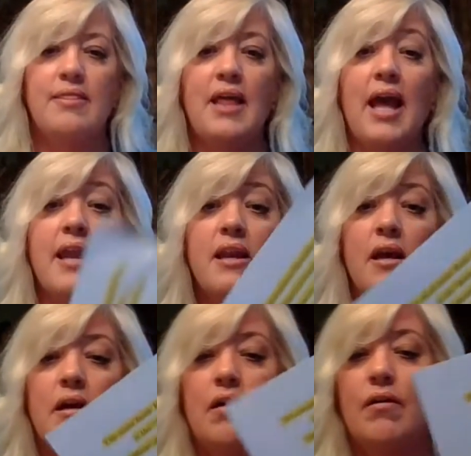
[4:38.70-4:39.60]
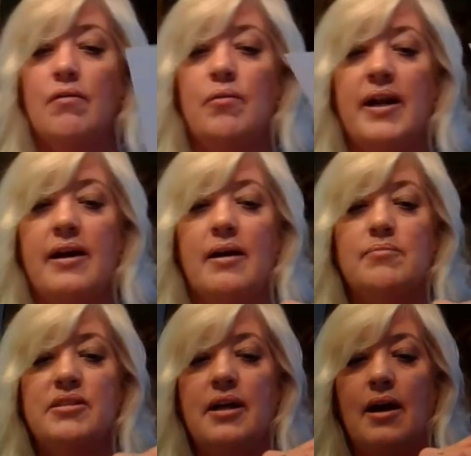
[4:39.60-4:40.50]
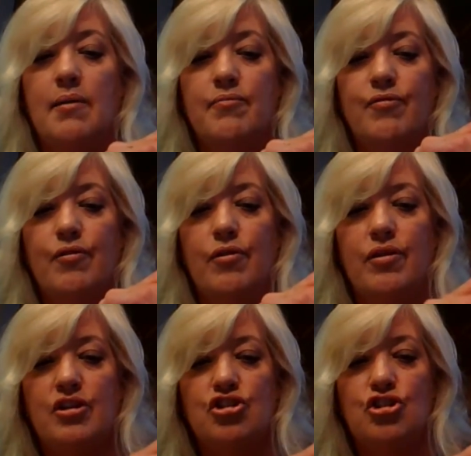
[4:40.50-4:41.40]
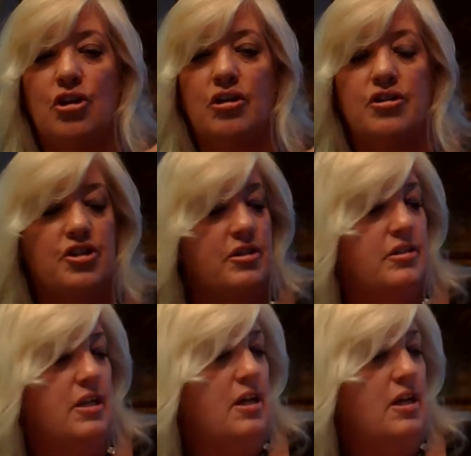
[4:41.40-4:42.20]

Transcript: Then when it comes time for the charges,